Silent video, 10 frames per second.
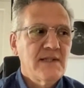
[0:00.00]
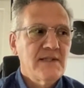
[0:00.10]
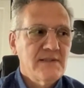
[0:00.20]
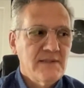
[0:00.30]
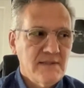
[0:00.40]

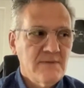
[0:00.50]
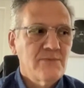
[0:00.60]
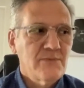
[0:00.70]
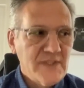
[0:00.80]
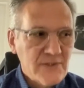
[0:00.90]
I
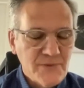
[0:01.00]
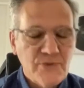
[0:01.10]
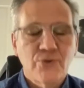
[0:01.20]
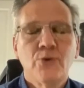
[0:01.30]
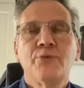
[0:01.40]
went to
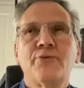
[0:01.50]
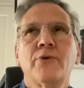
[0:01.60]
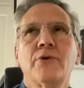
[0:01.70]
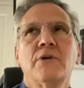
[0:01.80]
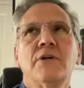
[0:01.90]
school
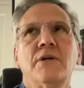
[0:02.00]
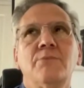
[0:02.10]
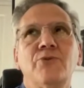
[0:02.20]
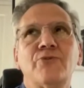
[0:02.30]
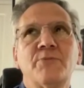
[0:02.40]
for
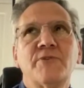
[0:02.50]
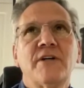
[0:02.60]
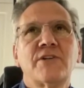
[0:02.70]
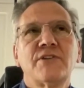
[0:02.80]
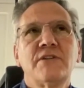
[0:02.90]
music
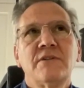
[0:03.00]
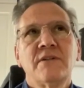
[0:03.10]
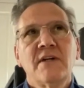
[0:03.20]
production.